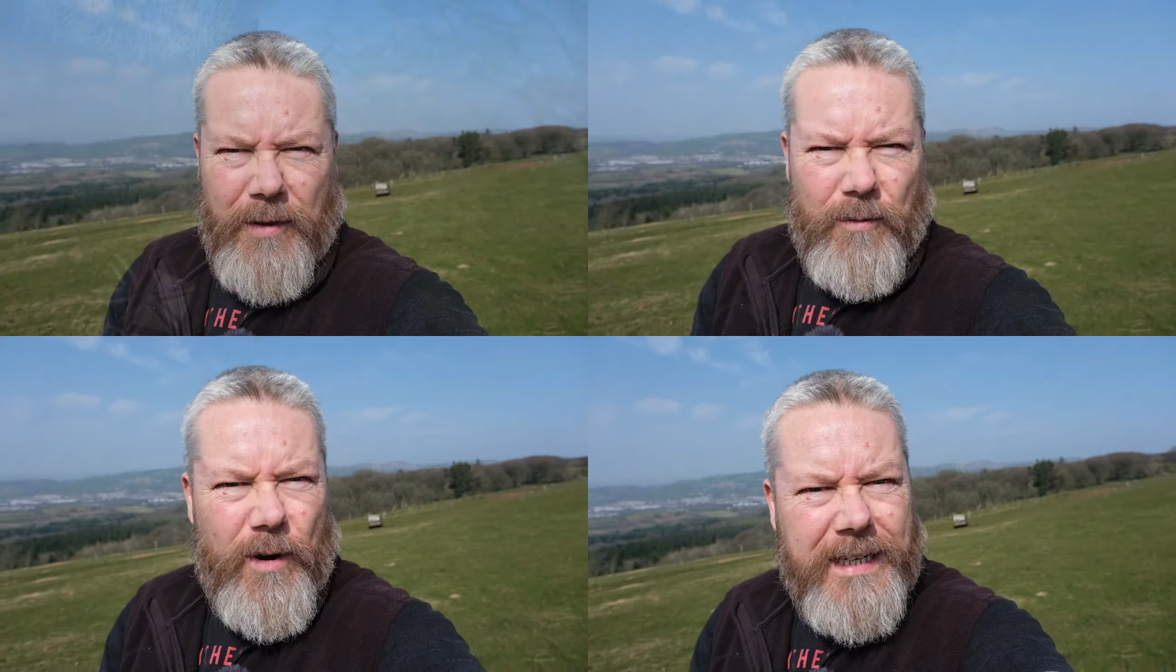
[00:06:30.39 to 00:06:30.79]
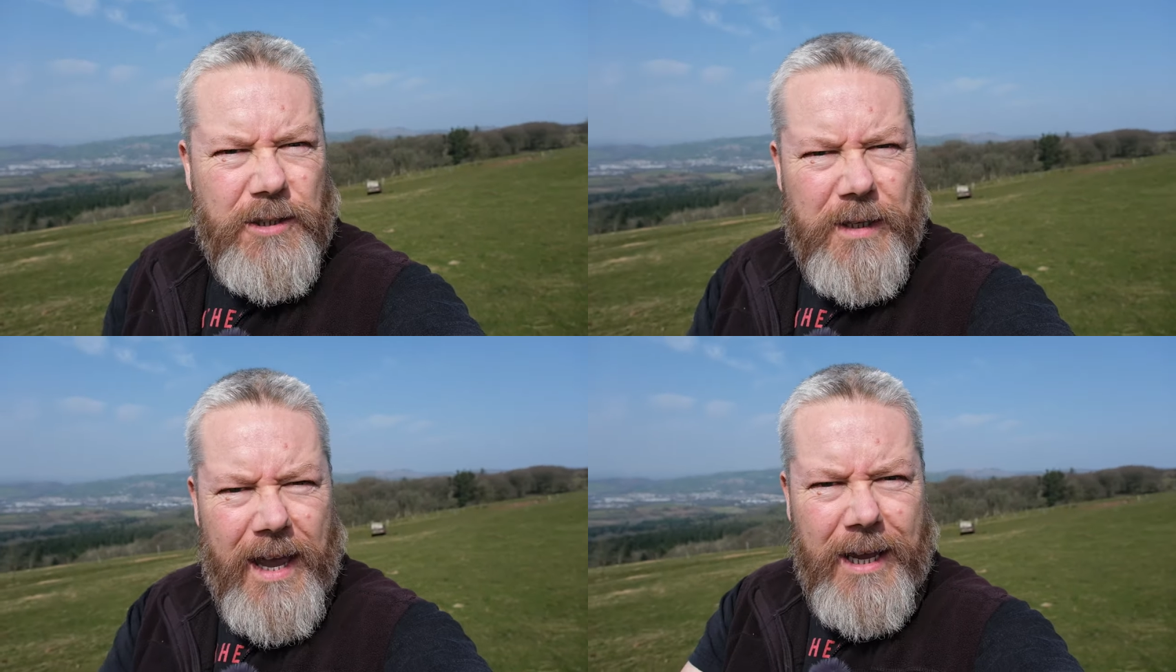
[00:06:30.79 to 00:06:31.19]
Right,
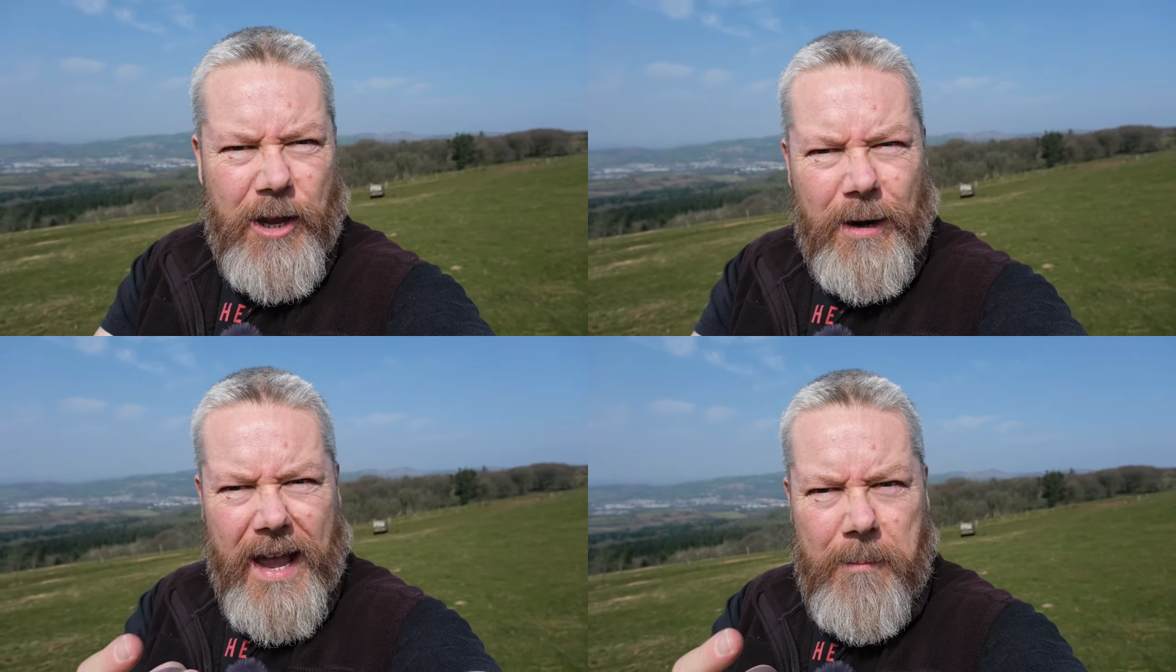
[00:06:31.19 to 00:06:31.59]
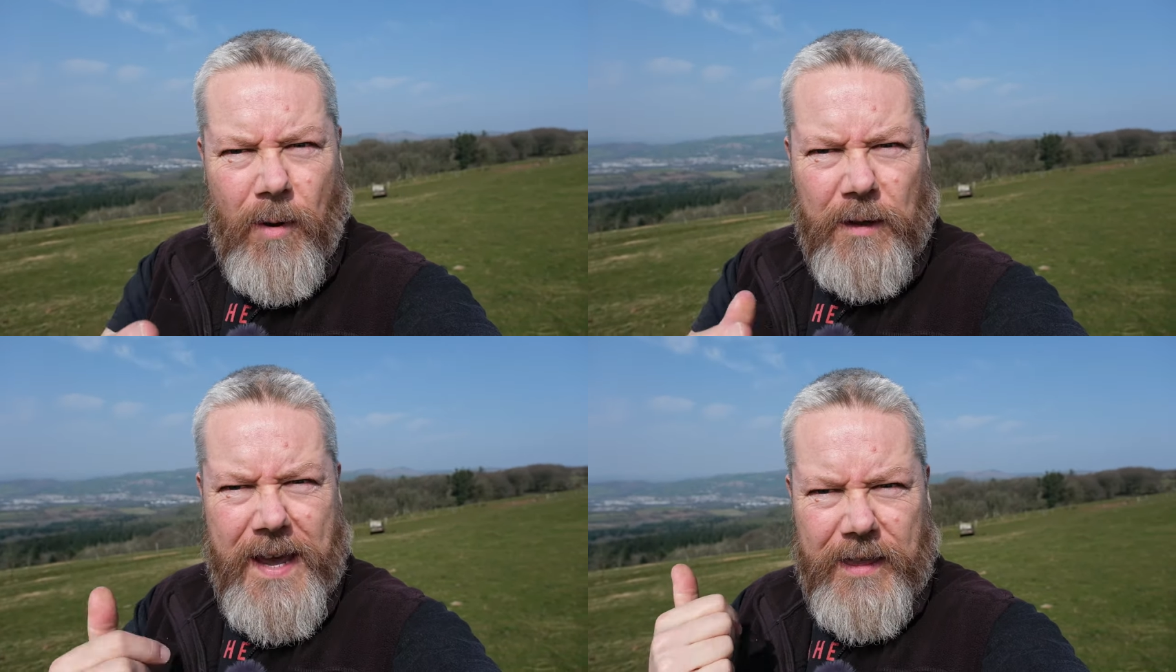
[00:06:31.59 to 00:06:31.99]
okay, here I am
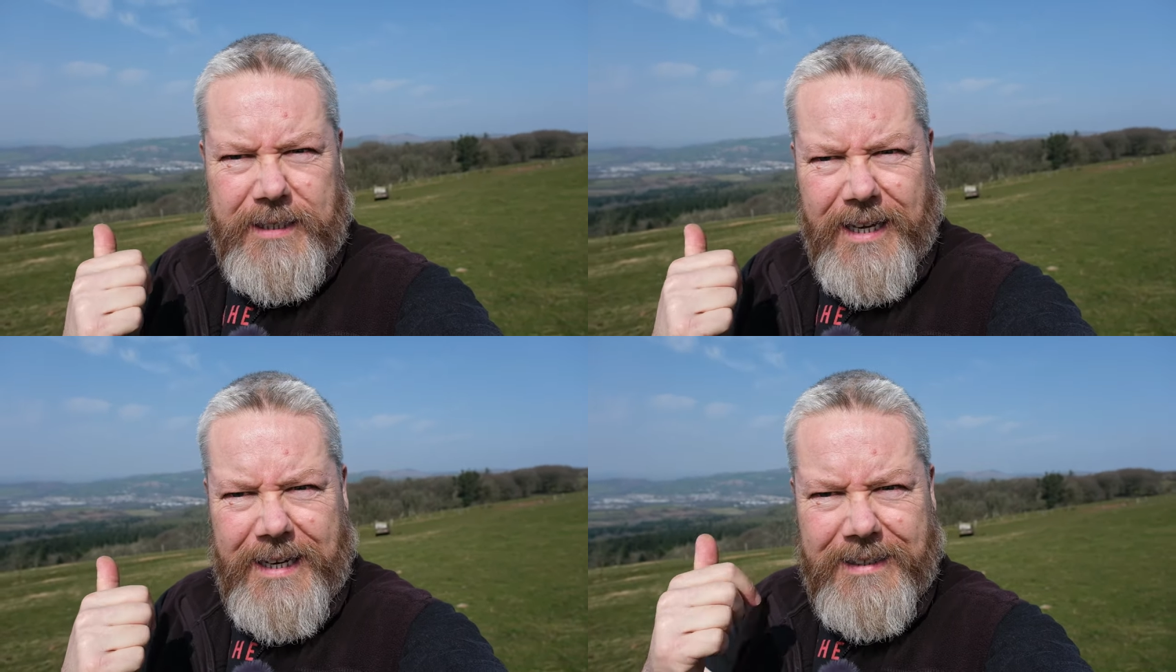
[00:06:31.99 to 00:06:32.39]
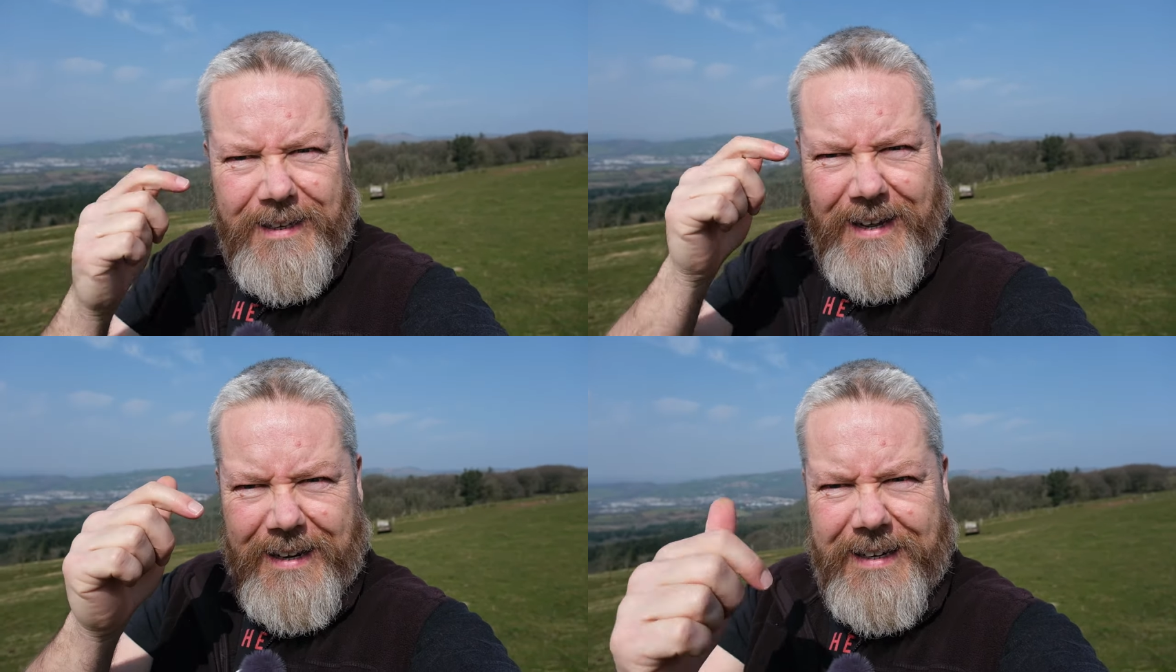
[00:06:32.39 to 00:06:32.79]
on the other side,
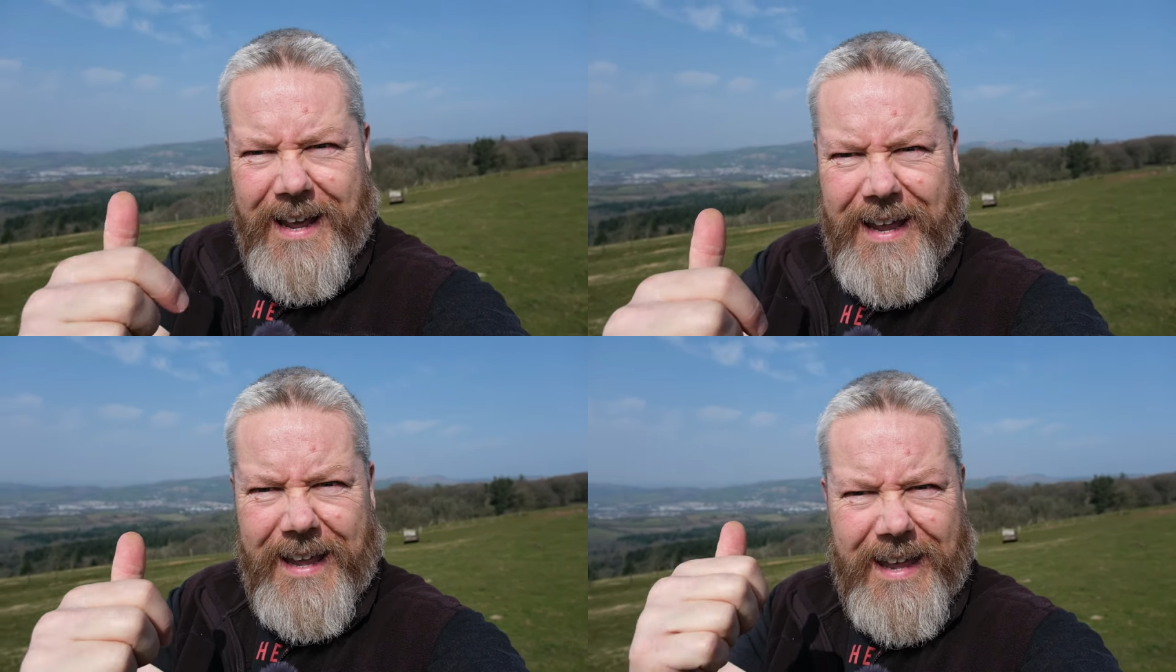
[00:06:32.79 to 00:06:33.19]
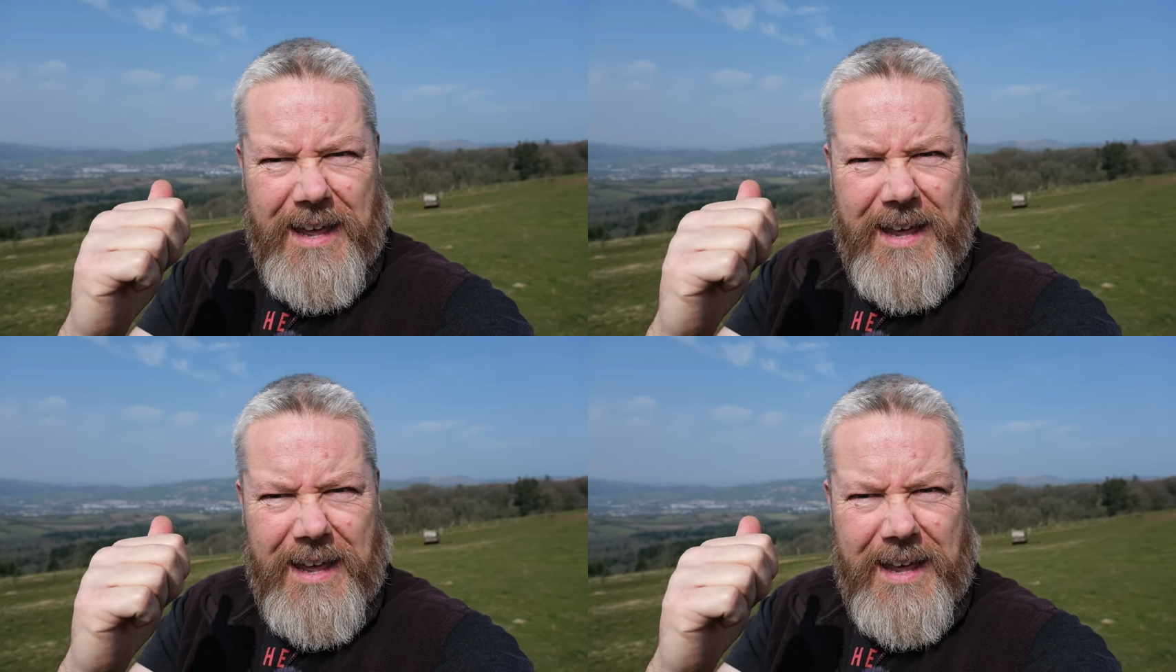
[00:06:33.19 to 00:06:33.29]
and